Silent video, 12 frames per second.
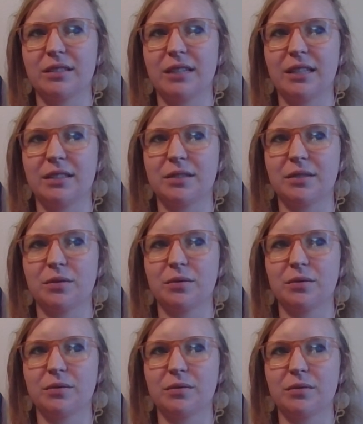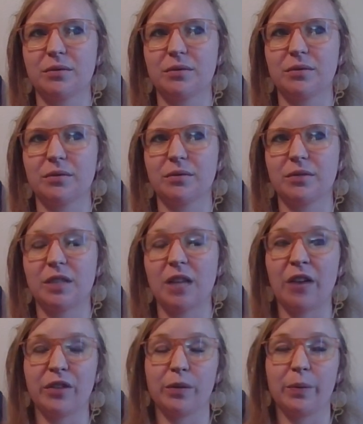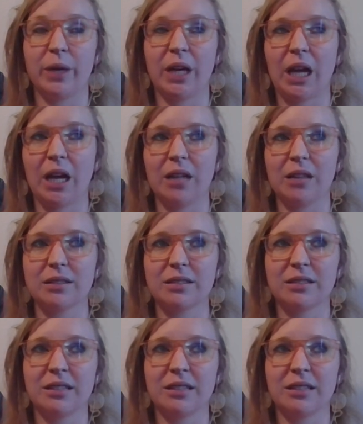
as sovereign beings.